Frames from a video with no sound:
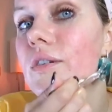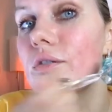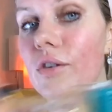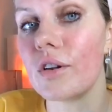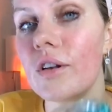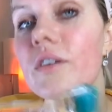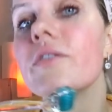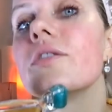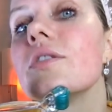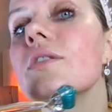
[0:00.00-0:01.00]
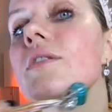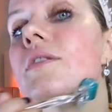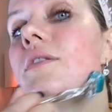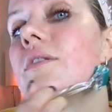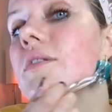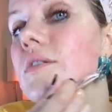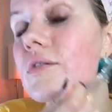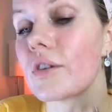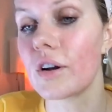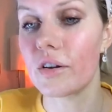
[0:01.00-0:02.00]
roll, lift,
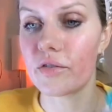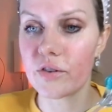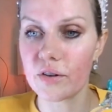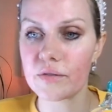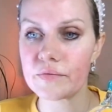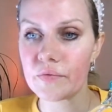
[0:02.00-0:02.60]
roll, lift.